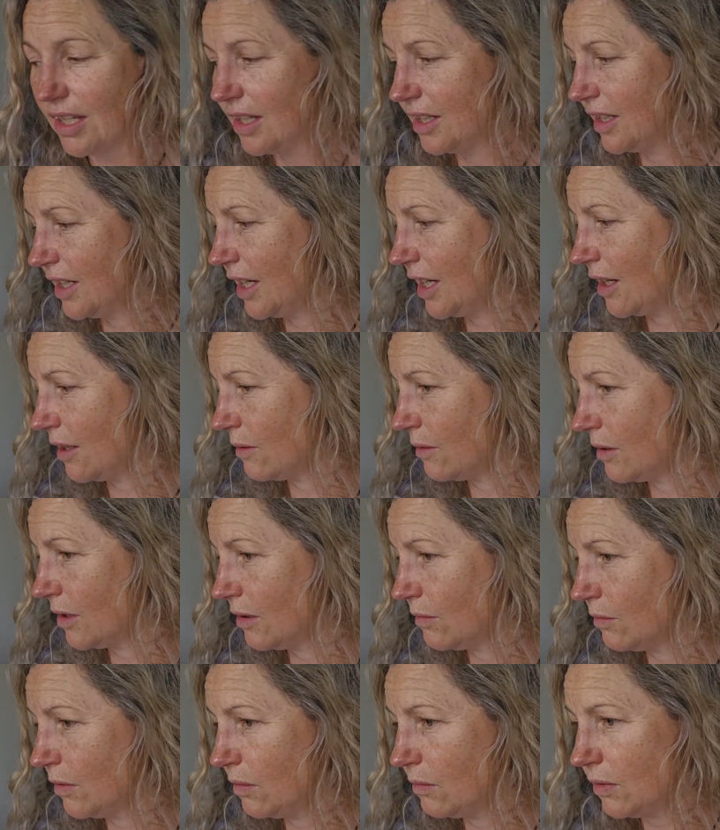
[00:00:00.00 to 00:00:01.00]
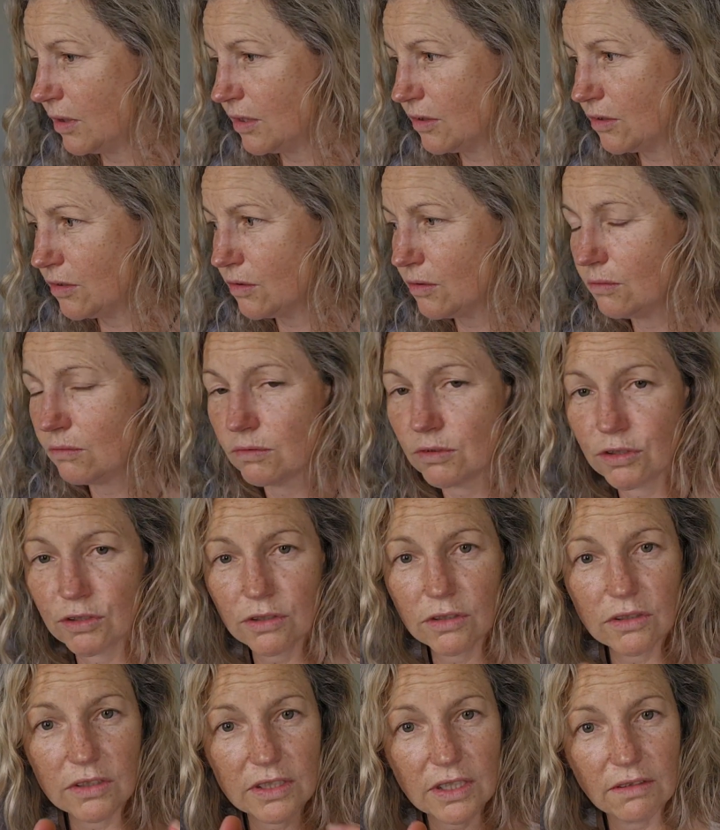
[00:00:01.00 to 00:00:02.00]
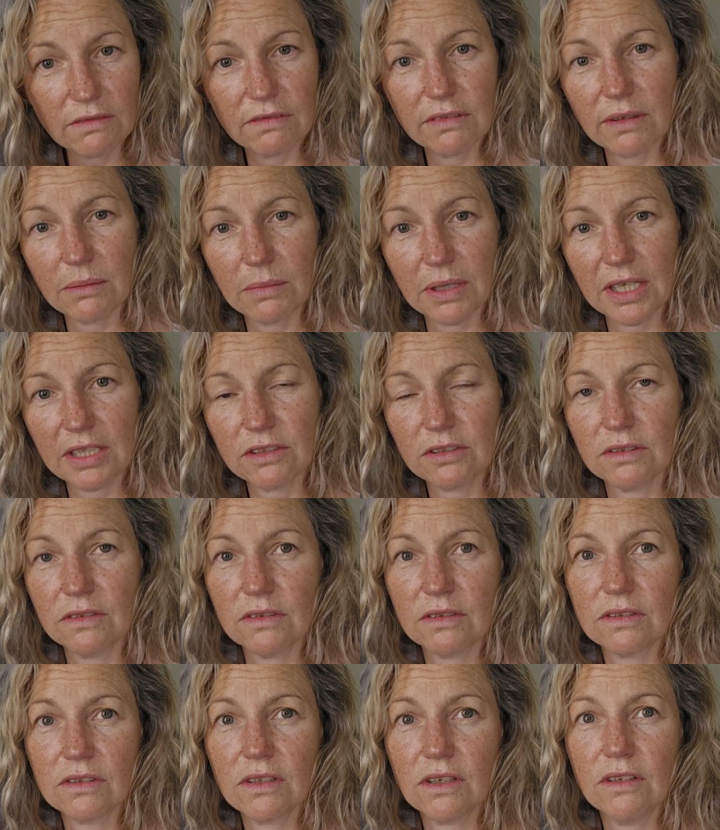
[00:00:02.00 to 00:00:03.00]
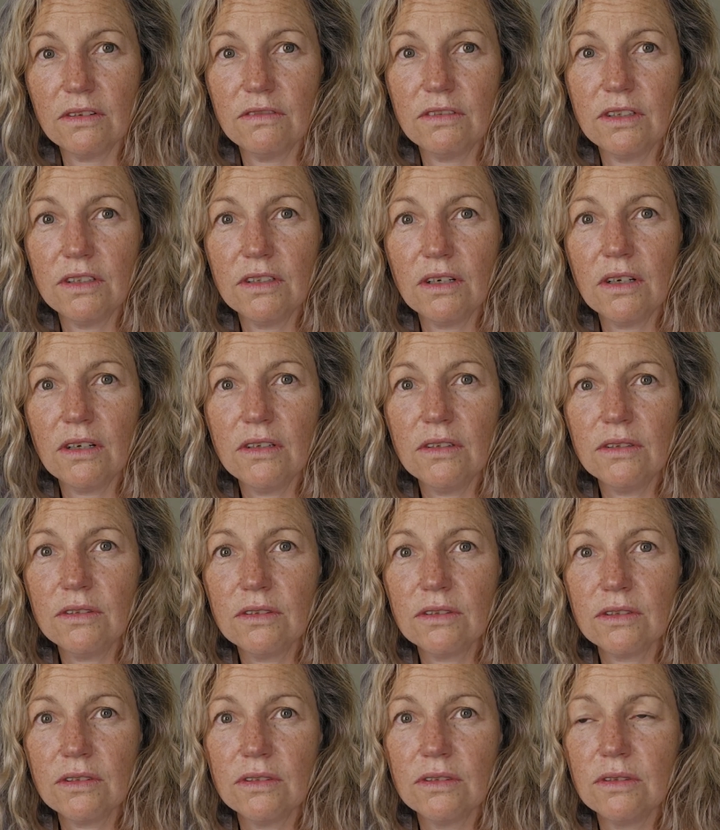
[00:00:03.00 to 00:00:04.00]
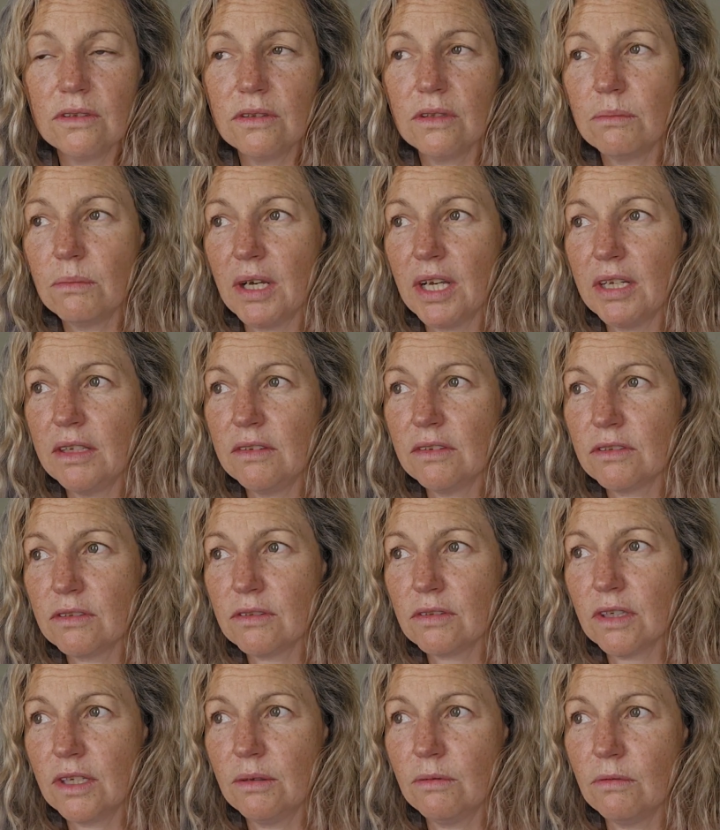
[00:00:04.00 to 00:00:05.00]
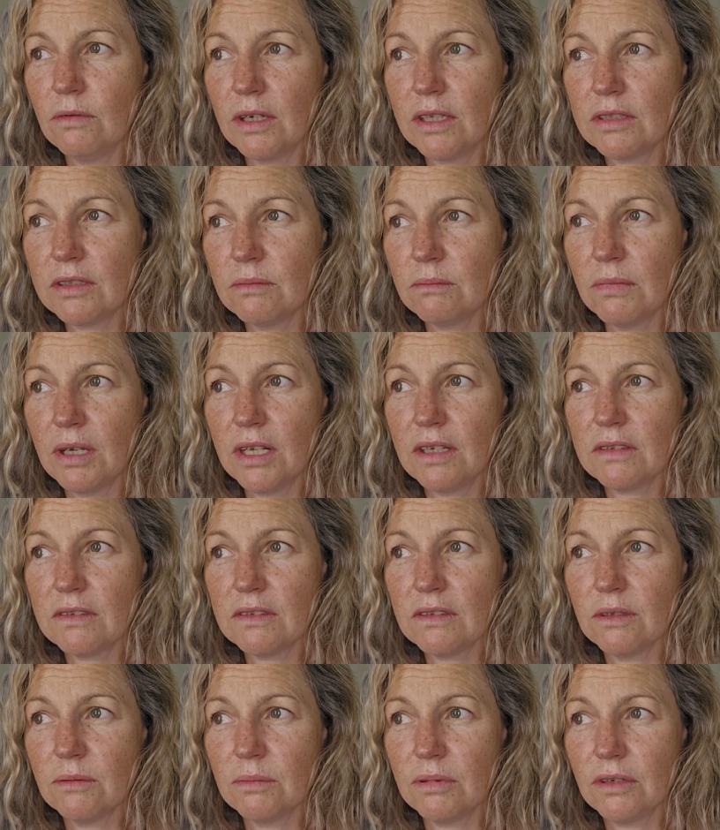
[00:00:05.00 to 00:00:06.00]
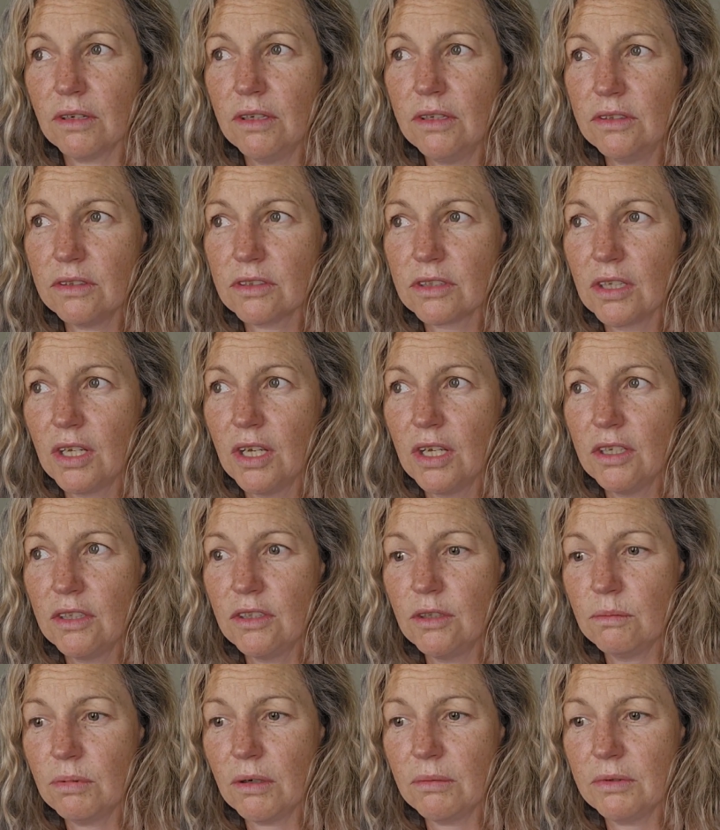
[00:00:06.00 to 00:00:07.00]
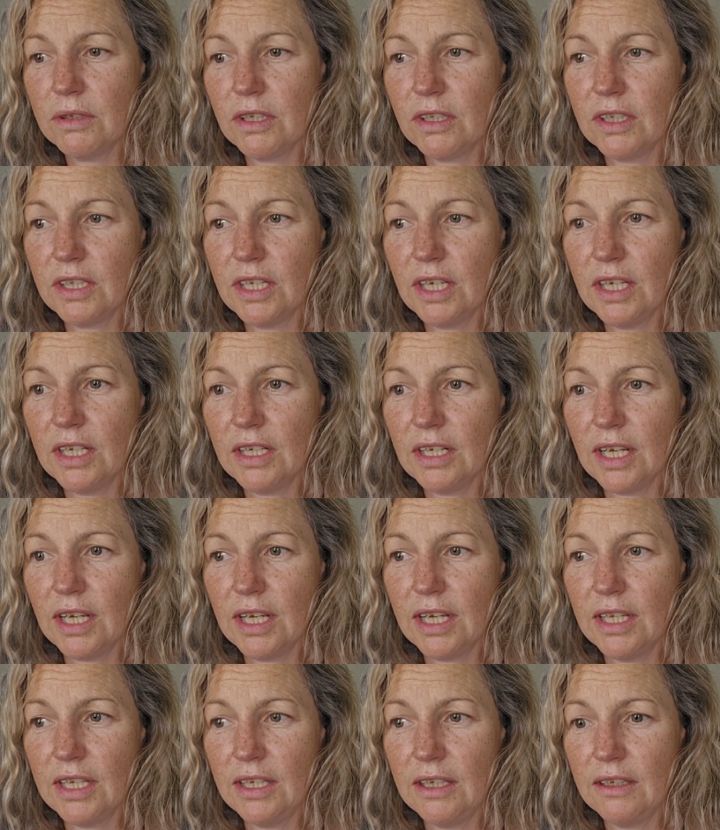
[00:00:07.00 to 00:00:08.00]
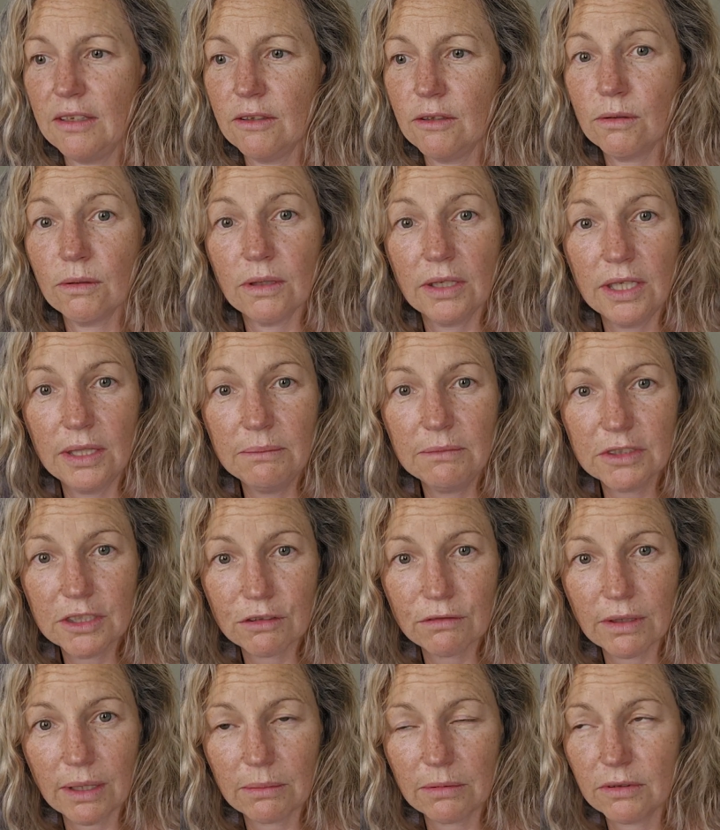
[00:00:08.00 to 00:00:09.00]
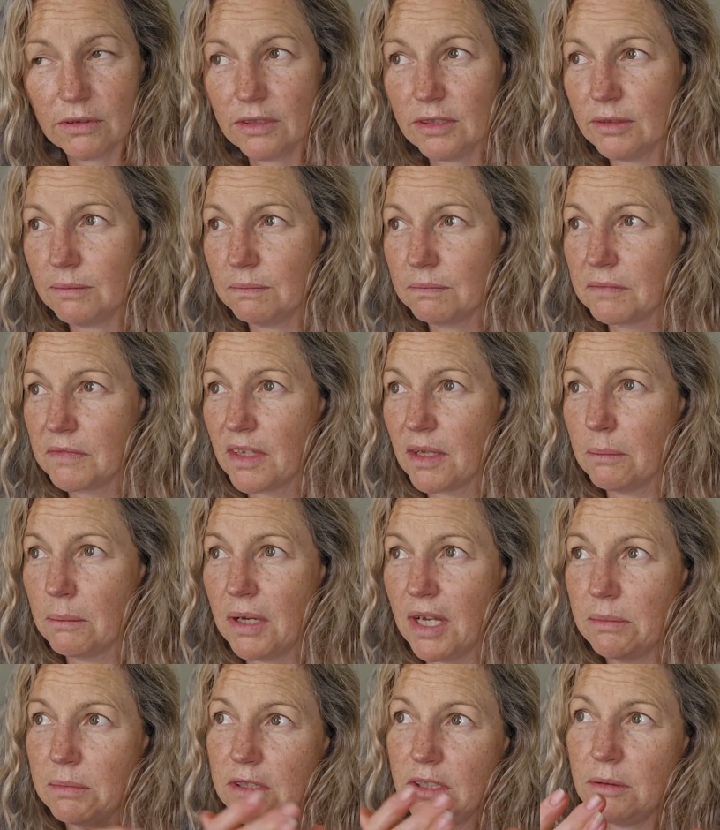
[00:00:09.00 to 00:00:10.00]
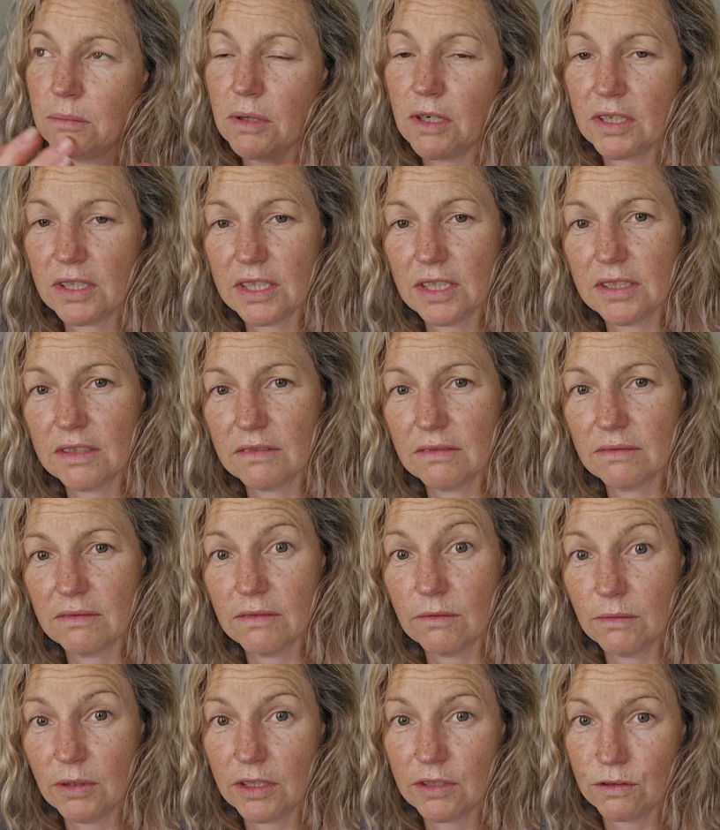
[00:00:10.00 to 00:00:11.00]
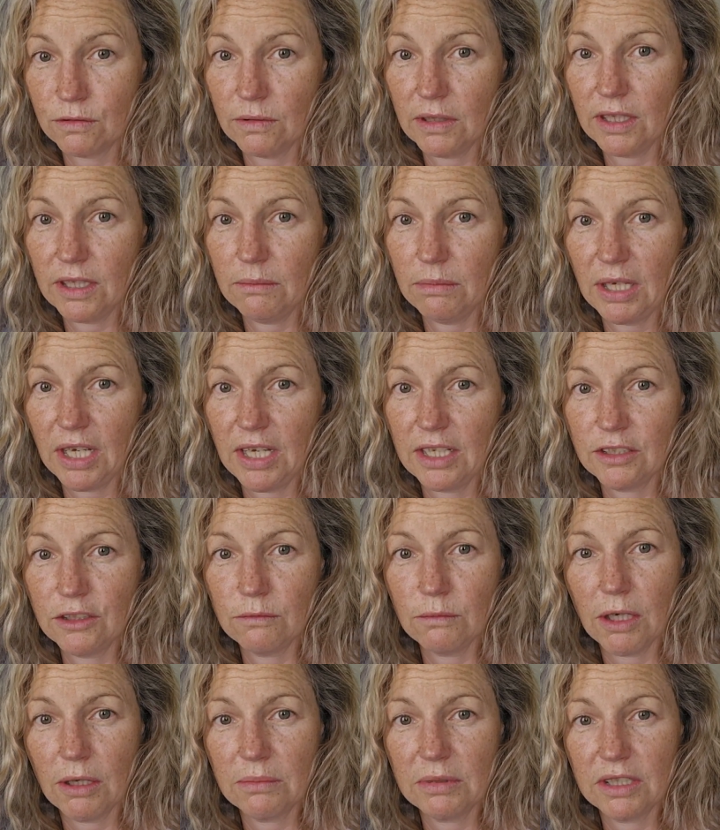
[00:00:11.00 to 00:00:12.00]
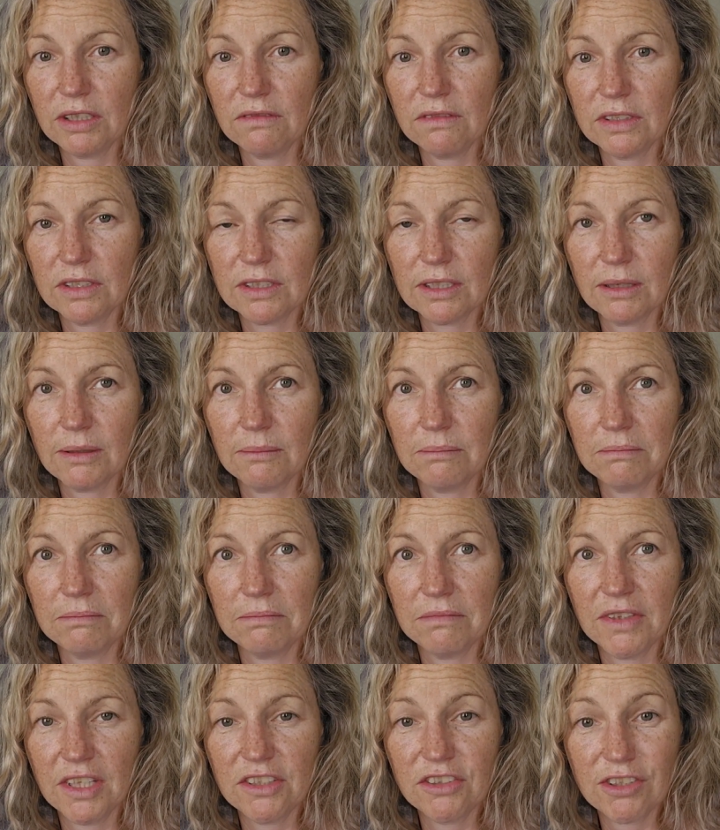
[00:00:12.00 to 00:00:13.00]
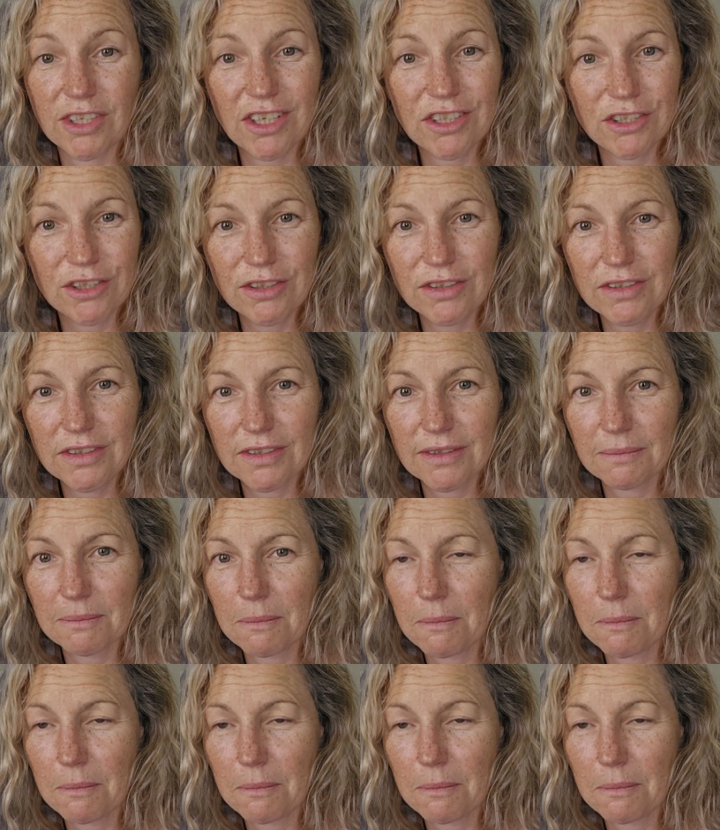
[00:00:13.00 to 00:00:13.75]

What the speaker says: Now, we want to reduce inflammation. So if you go to the mainstream Western medicine approach, you're probably going to get a cream to rub on it. Maybe you might get, when it's really bad, you might be given some injections,